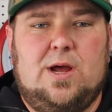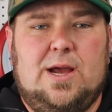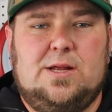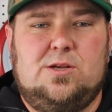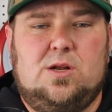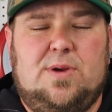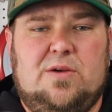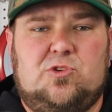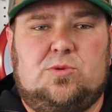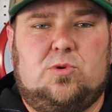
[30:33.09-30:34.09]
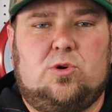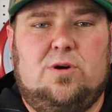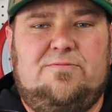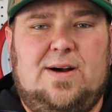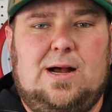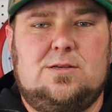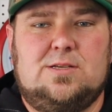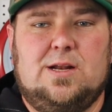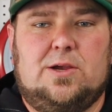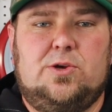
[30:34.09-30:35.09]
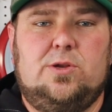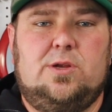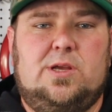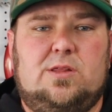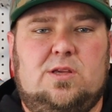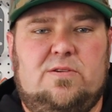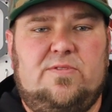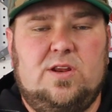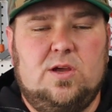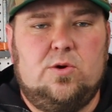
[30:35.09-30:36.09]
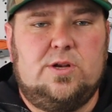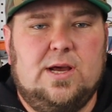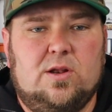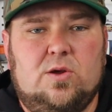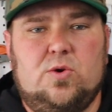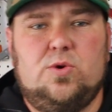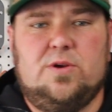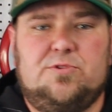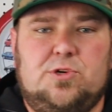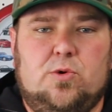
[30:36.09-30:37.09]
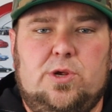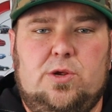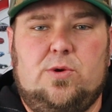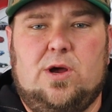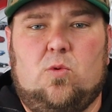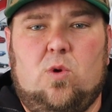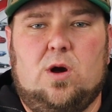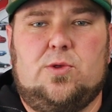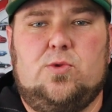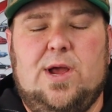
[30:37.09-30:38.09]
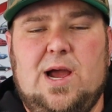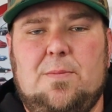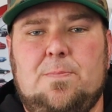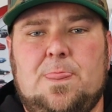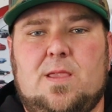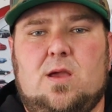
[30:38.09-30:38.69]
I ended up having some corrupt files, and I couldn't get the video to download of showing you how to walk through the app.